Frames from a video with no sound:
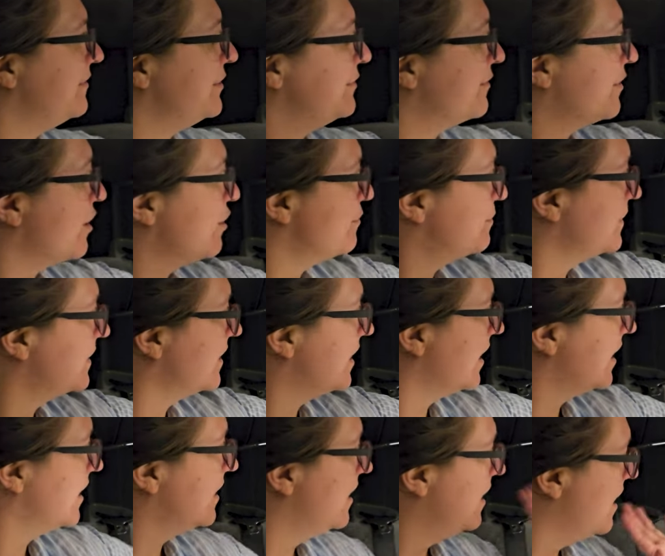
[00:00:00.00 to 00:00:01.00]
when you open
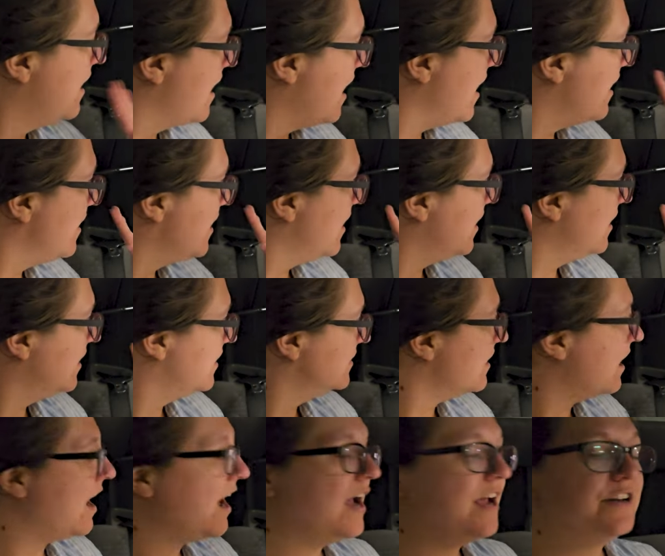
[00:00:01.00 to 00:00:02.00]
it. And
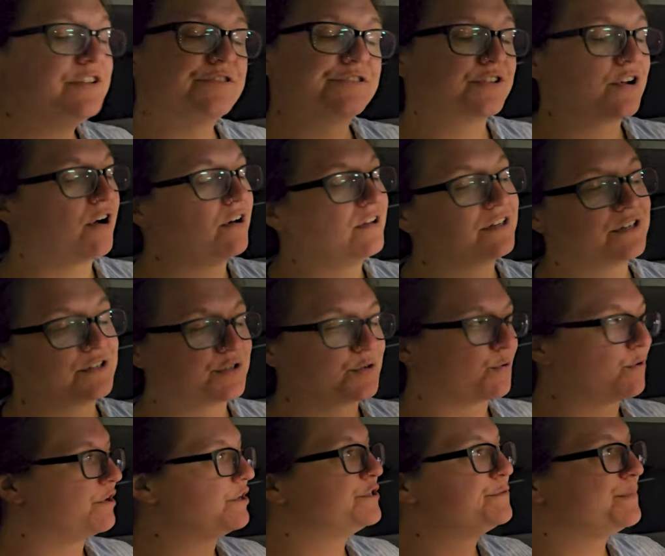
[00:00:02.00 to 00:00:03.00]
I just call it a
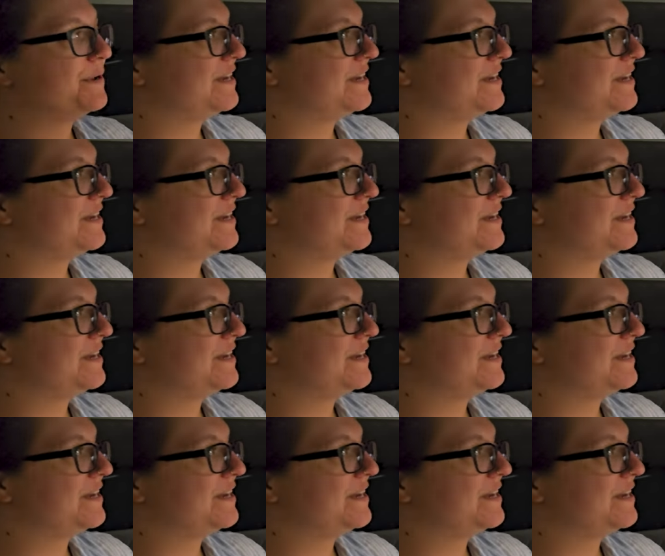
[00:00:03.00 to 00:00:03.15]
storage